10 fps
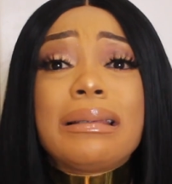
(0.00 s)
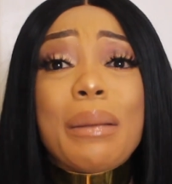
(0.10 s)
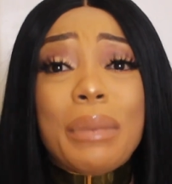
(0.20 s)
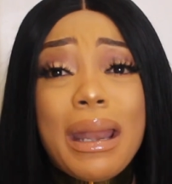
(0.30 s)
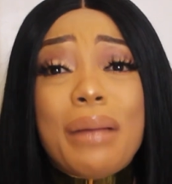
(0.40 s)

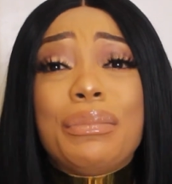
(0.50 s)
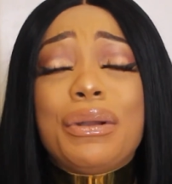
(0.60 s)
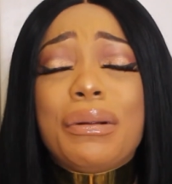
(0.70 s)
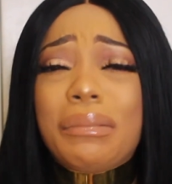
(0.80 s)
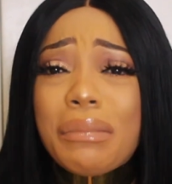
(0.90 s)
Some of them
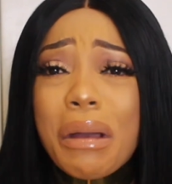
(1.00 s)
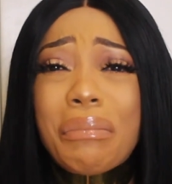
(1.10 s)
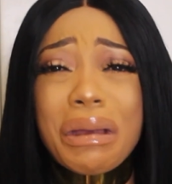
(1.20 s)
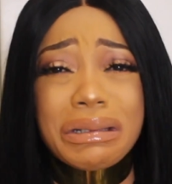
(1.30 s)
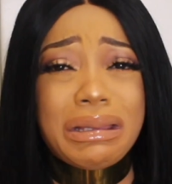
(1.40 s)
do,
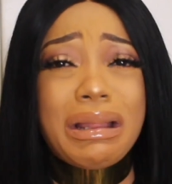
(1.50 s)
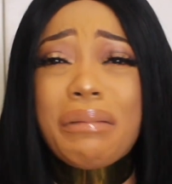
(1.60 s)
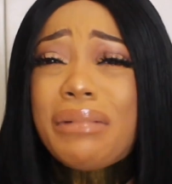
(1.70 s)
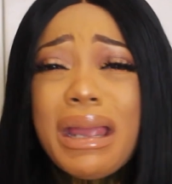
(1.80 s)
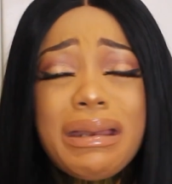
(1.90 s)
but most of
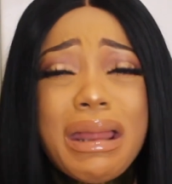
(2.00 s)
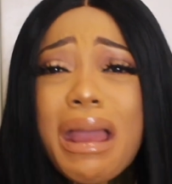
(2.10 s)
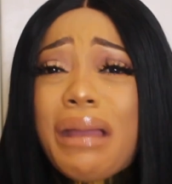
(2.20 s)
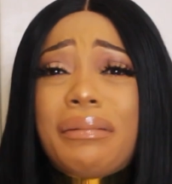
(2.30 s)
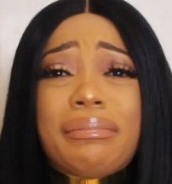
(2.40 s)
them, they
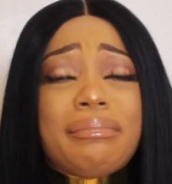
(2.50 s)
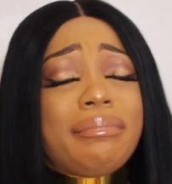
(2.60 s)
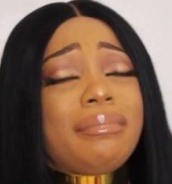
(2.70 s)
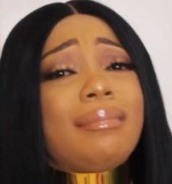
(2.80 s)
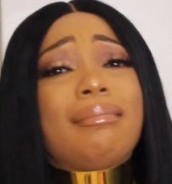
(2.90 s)
don't.
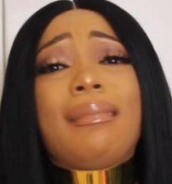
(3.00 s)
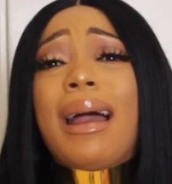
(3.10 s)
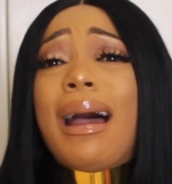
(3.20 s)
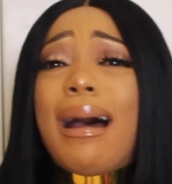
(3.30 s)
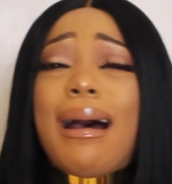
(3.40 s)

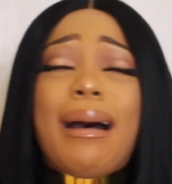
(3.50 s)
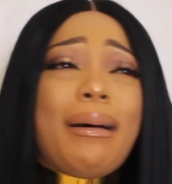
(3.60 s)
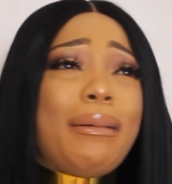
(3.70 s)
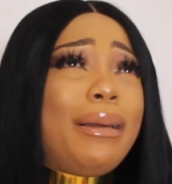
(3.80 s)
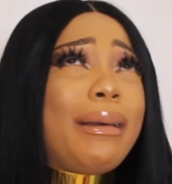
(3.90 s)

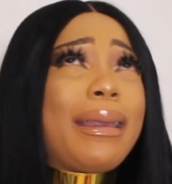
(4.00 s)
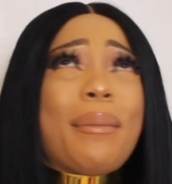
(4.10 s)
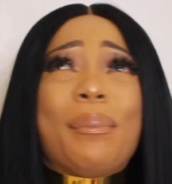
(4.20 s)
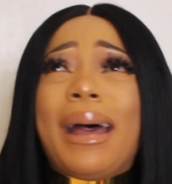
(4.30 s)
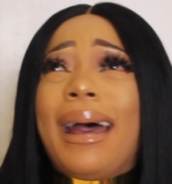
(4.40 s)
Oh,
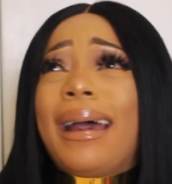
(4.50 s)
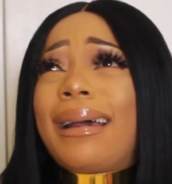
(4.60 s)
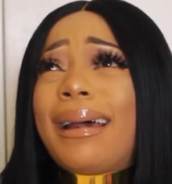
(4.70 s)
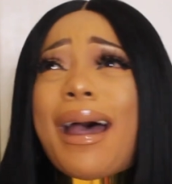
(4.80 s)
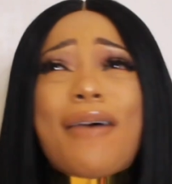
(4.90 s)
looking
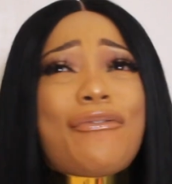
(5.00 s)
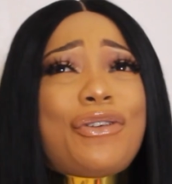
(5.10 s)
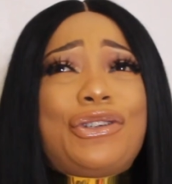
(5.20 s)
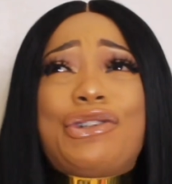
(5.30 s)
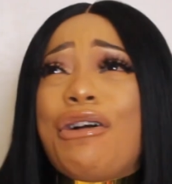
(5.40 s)
back, I
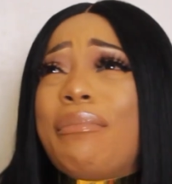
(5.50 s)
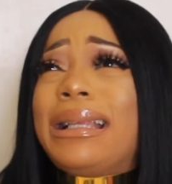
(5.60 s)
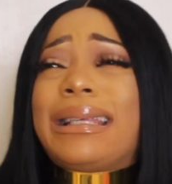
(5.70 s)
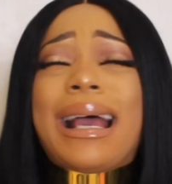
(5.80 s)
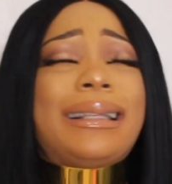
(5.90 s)
feel
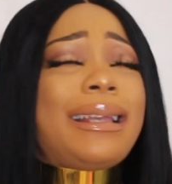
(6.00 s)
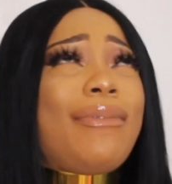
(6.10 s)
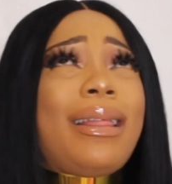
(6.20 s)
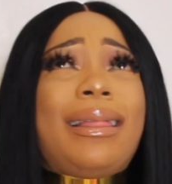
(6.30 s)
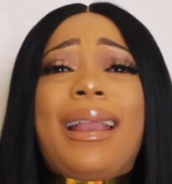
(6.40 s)
traumatized
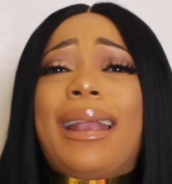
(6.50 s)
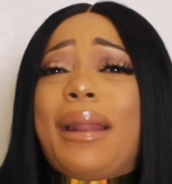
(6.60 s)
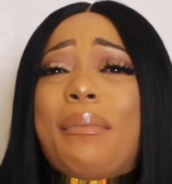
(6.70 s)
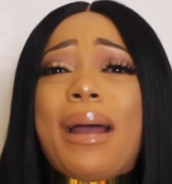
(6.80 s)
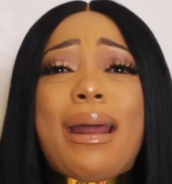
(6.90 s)
even thinking
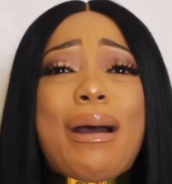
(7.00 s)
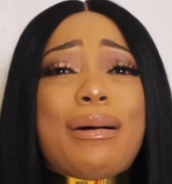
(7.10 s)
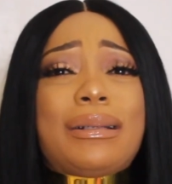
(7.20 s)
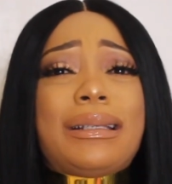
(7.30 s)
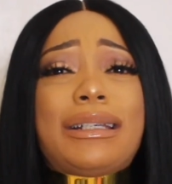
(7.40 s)
about the
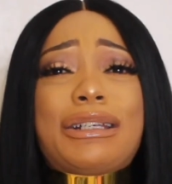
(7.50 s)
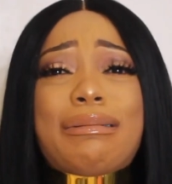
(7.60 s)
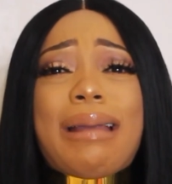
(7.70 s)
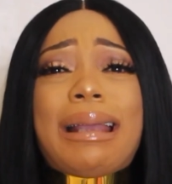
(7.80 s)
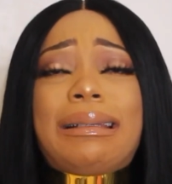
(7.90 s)
whole
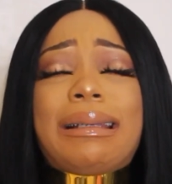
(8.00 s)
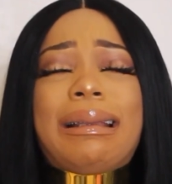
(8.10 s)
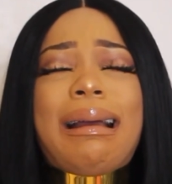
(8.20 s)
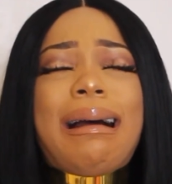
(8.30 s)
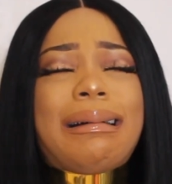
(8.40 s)

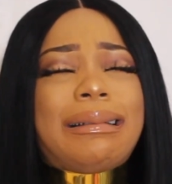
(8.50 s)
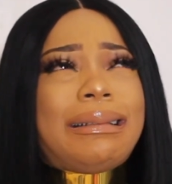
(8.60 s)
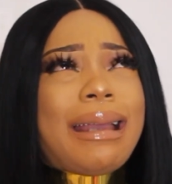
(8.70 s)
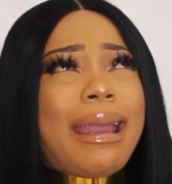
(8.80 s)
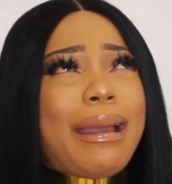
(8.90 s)
situation.
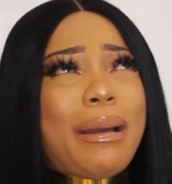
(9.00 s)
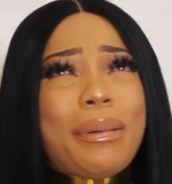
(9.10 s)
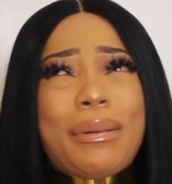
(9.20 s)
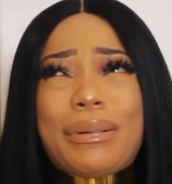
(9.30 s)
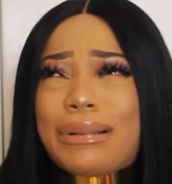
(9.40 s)
Oh,
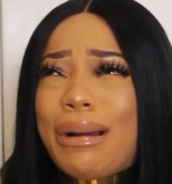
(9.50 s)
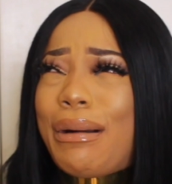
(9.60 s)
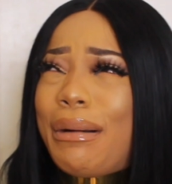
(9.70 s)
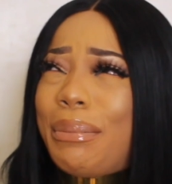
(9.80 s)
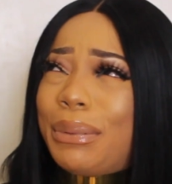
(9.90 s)
damn, it was
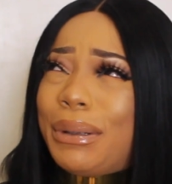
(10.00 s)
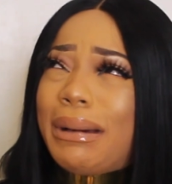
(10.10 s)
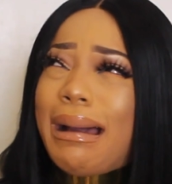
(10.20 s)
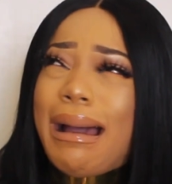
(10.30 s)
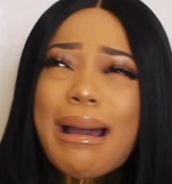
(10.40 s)

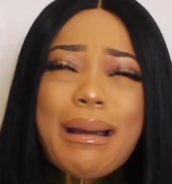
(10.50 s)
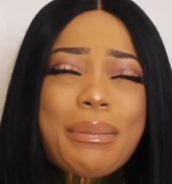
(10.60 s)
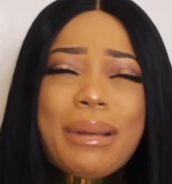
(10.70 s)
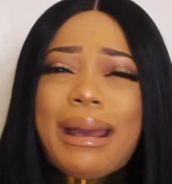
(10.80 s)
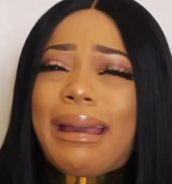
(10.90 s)
horrible.
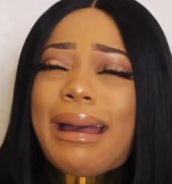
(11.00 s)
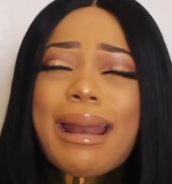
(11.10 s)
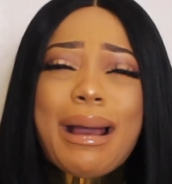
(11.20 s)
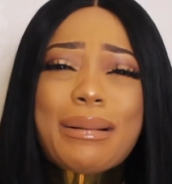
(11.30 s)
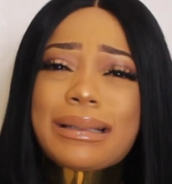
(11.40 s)
Oh, my
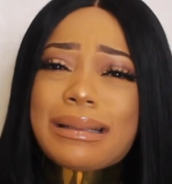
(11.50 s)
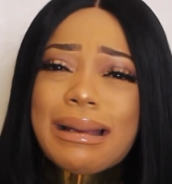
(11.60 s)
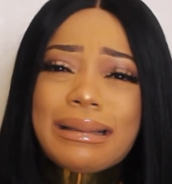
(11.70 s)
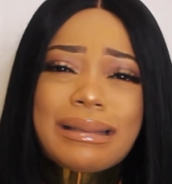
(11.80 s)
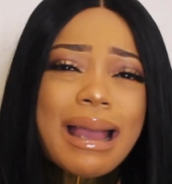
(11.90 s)
God, I was
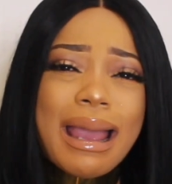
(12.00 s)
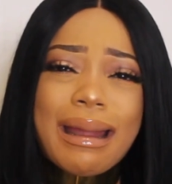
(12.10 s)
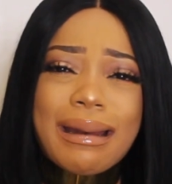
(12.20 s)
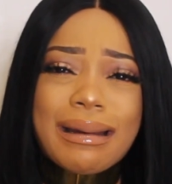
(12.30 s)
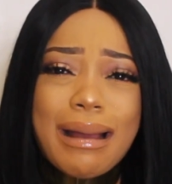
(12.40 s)
so
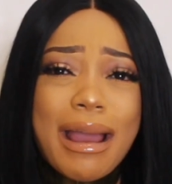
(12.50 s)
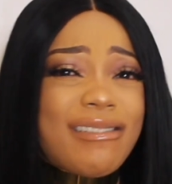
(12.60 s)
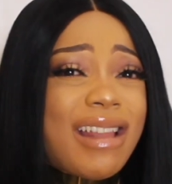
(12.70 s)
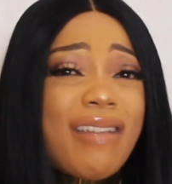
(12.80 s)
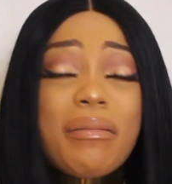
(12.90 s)
tired.
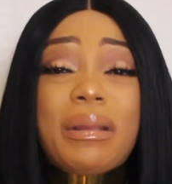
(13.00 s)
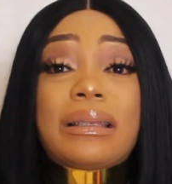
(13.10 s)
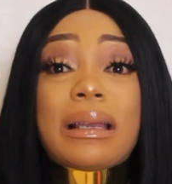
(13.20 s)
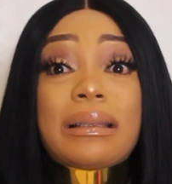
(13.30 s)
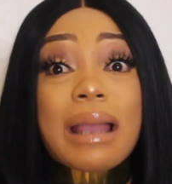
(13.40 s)
I've never
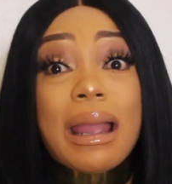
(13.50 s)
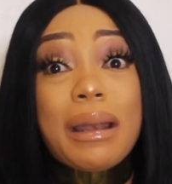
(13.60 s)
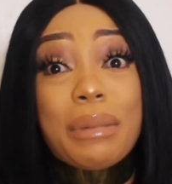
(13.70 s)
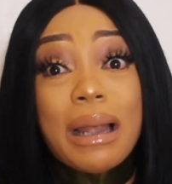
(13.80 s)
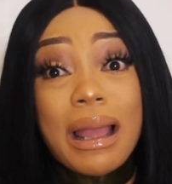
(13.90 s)
been so
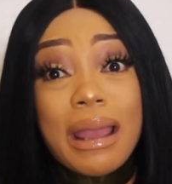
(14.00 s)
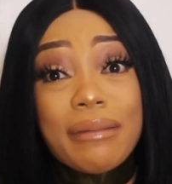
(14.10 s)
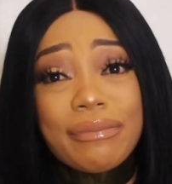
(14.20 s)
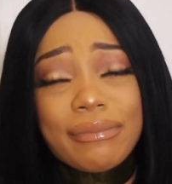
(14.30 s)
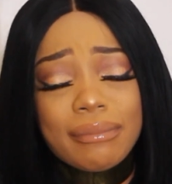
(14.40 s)
tired in my life.